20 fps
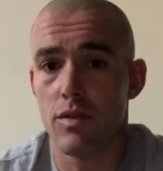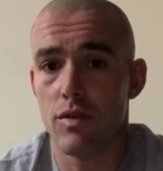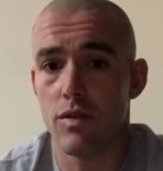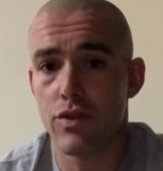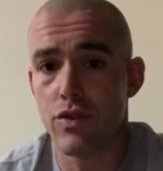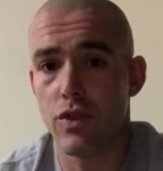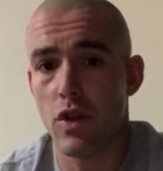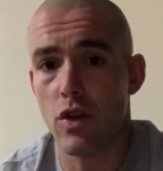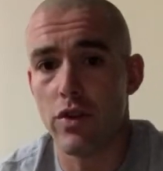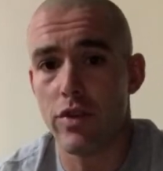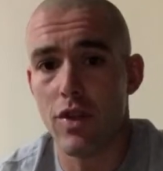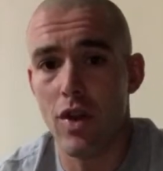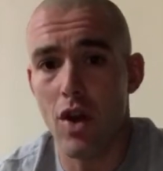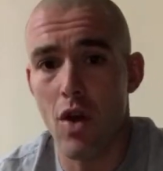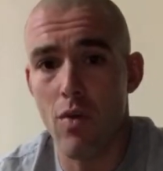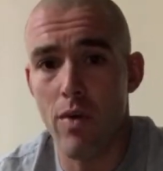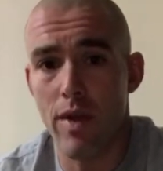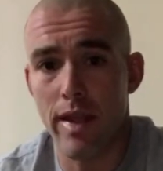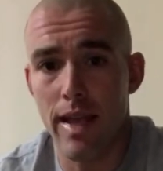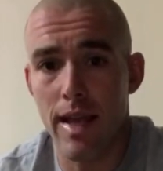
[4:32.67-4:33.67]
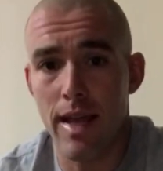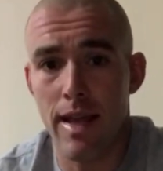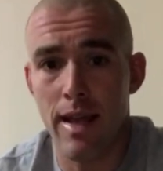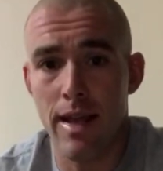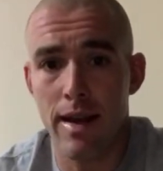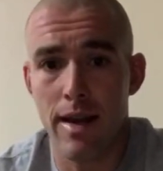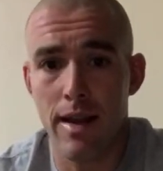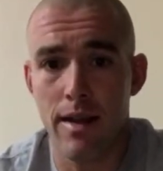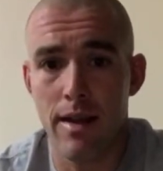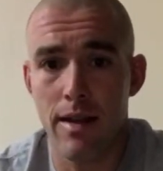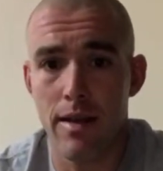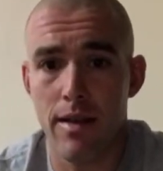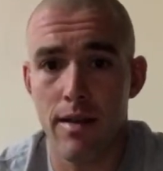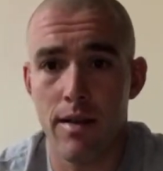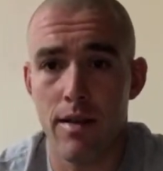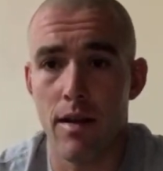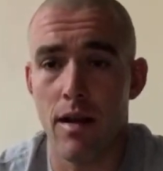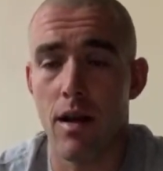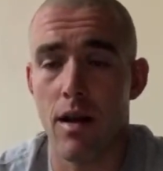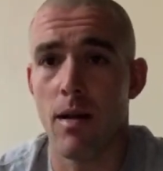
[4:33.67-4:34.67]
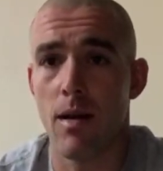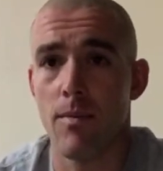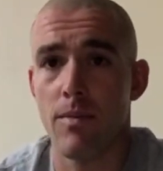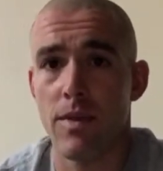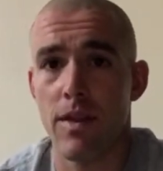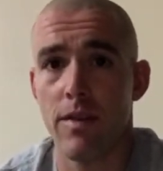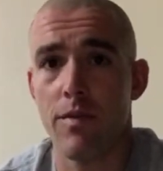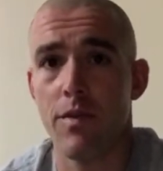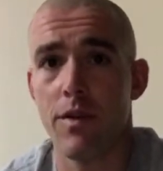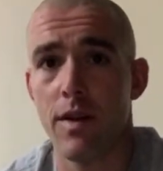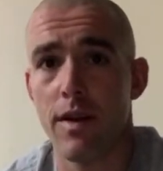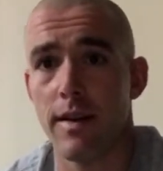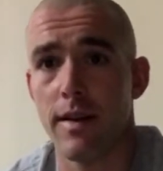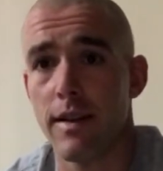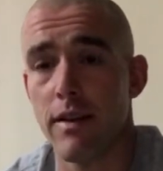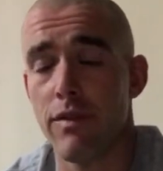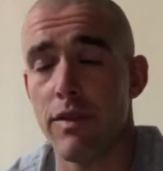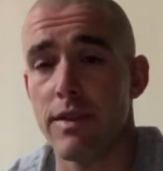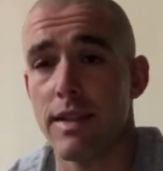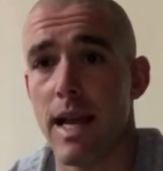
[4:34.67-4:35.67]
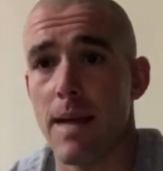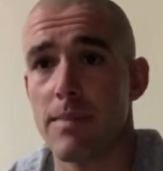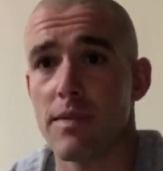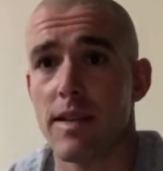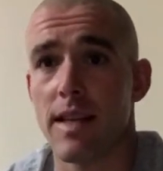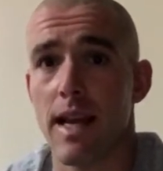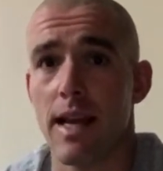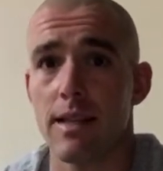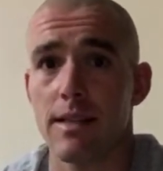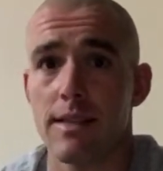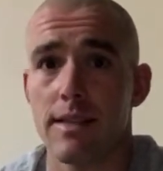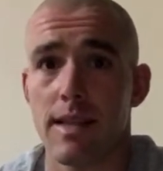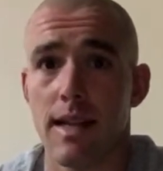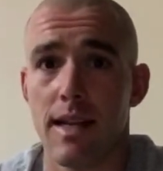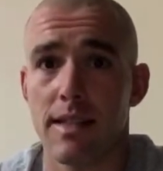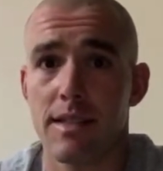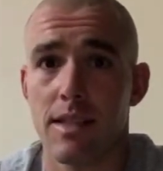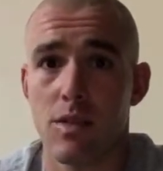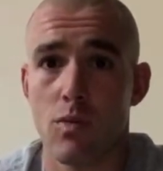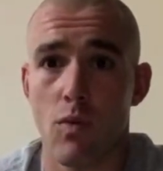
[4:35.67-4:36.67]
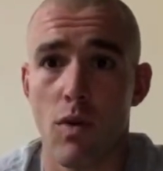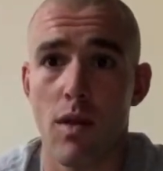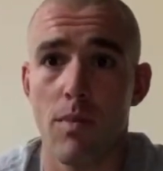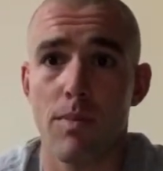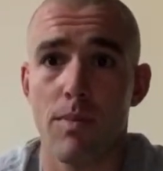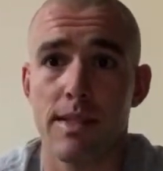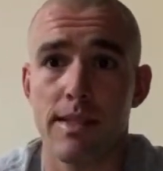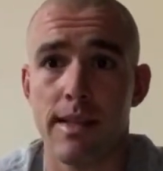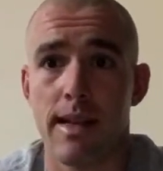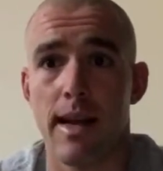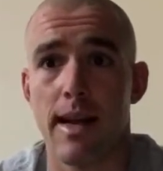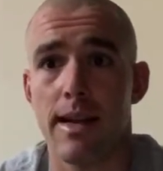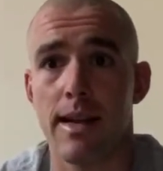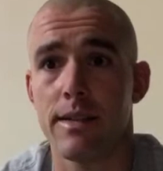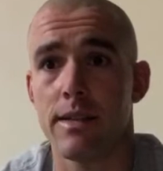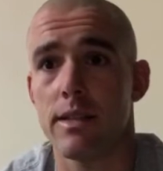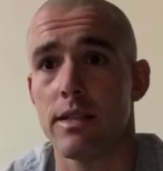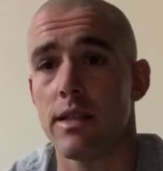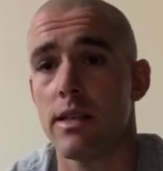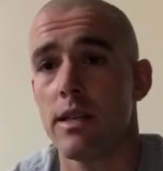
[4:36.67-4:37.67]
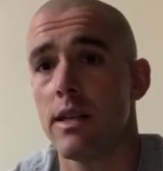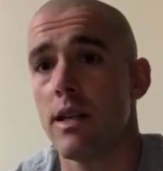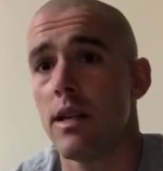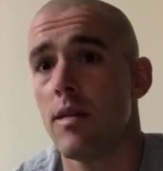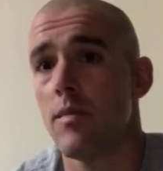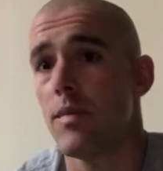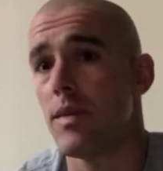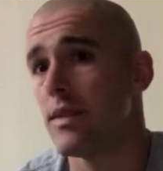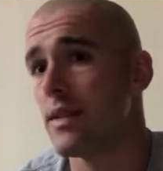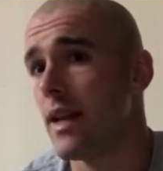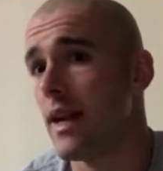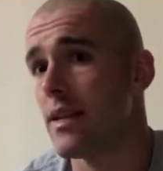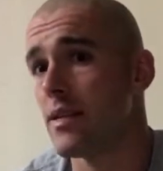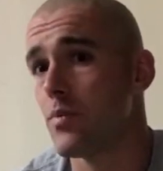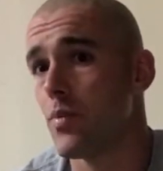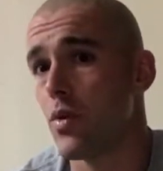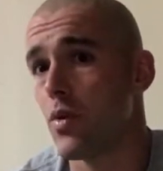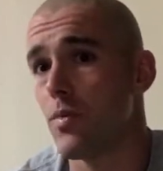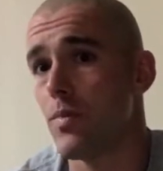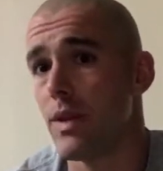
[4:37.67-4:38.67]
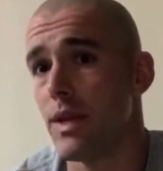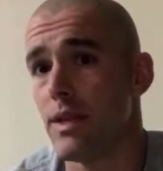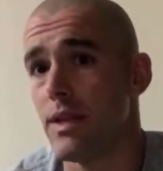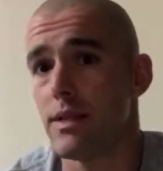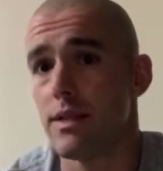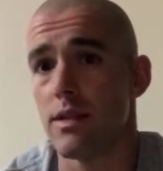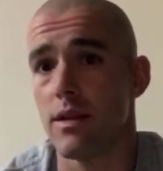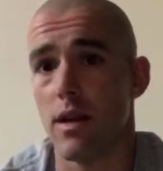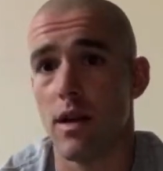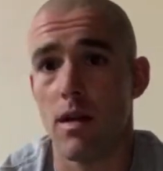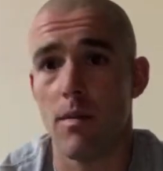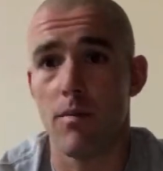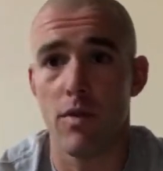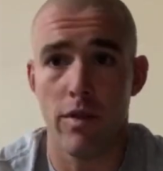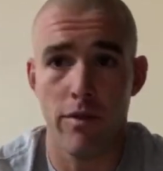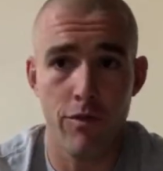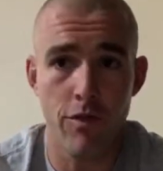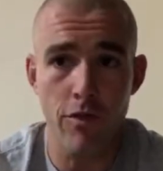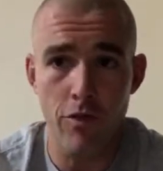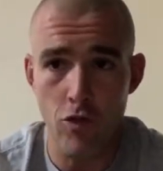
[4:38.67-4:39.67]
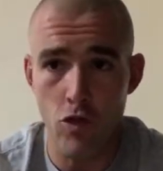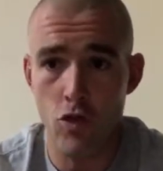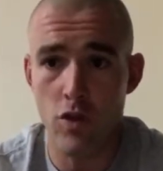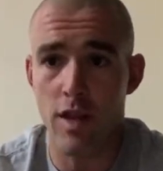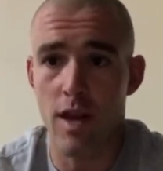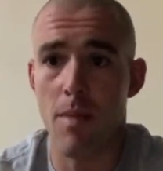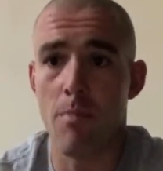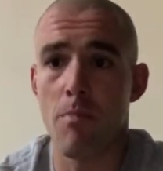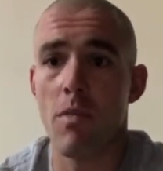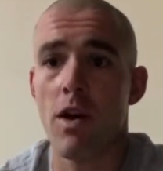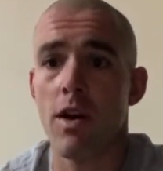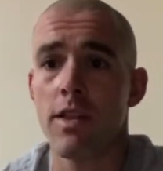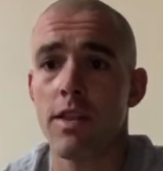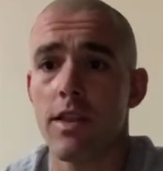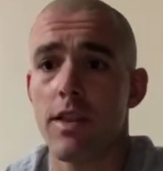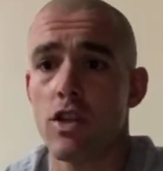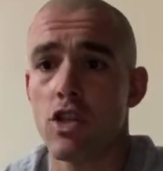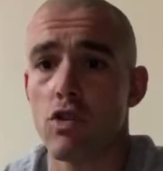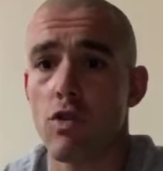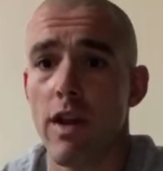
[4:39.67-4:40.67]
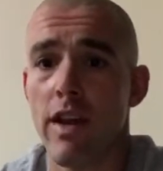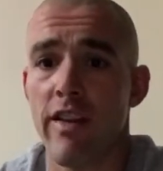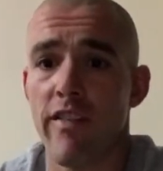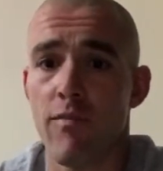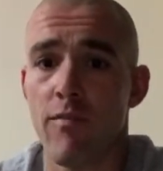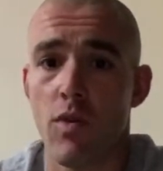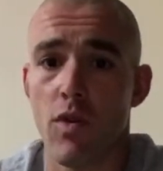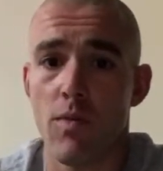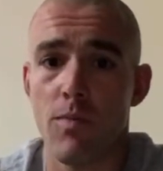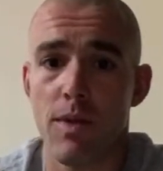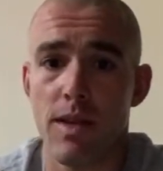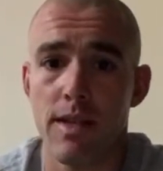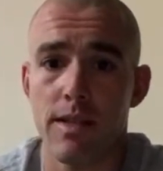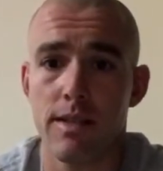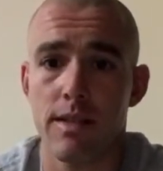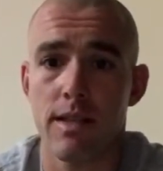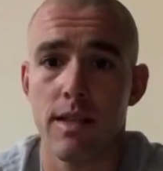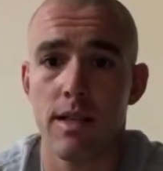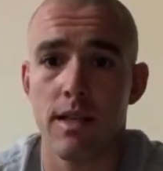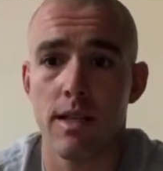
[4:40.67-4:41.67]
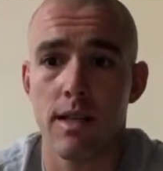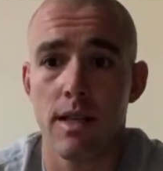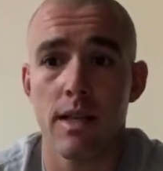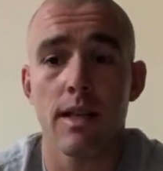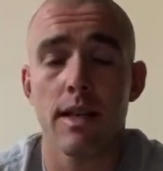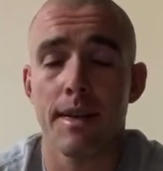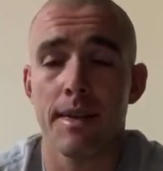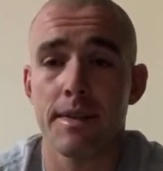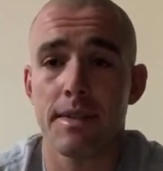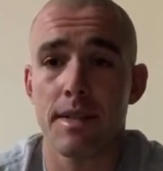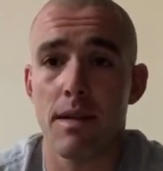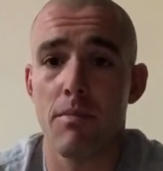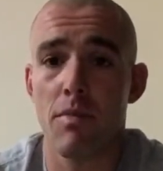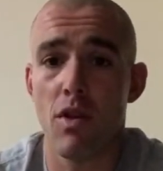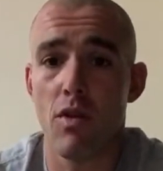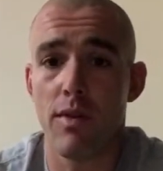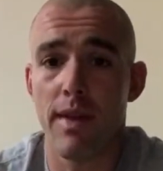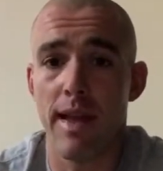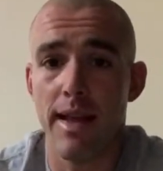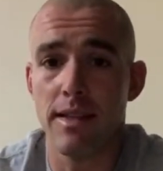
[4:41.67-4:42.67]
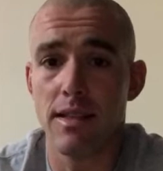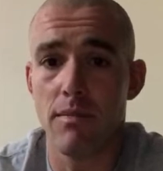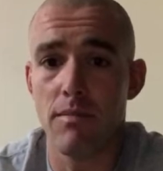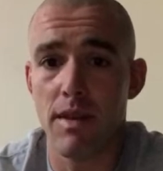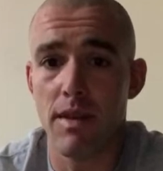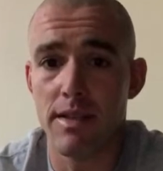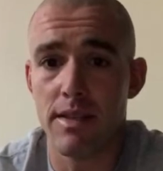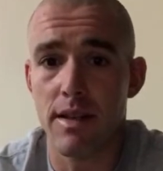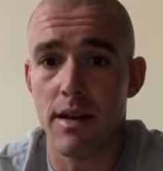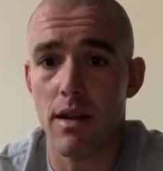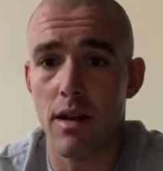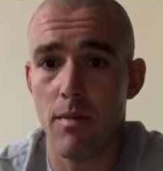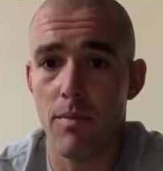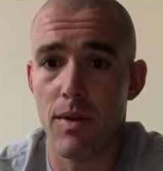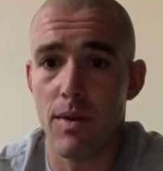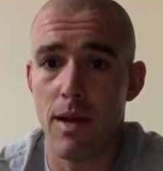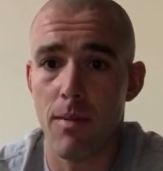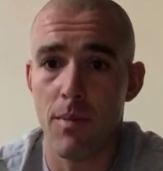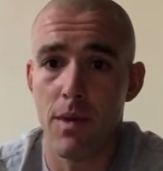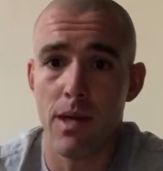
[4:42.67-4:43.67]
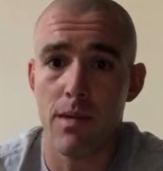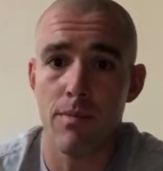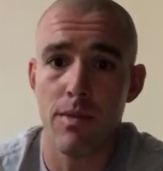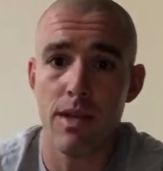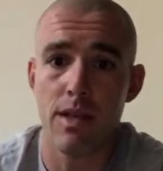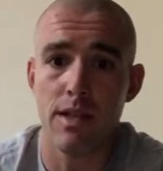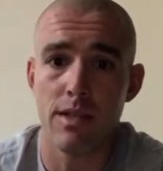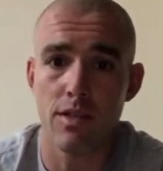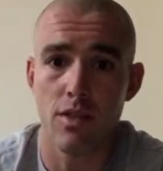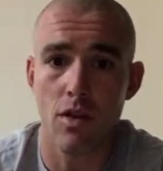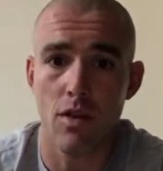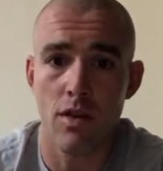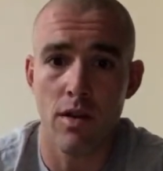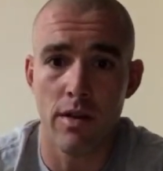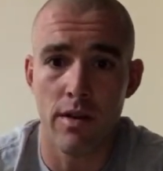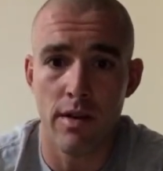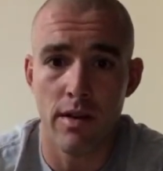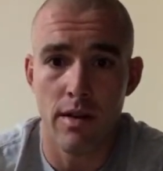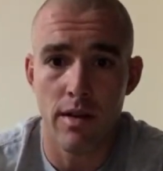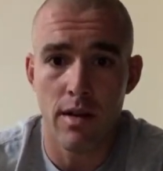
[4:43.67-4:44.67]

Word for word: start throwing in um, different different types of calisthenics as well besides besides burpees. Um, if you, did a month straight of burpees, it's going to be okay to mix it up, and I'm going to be start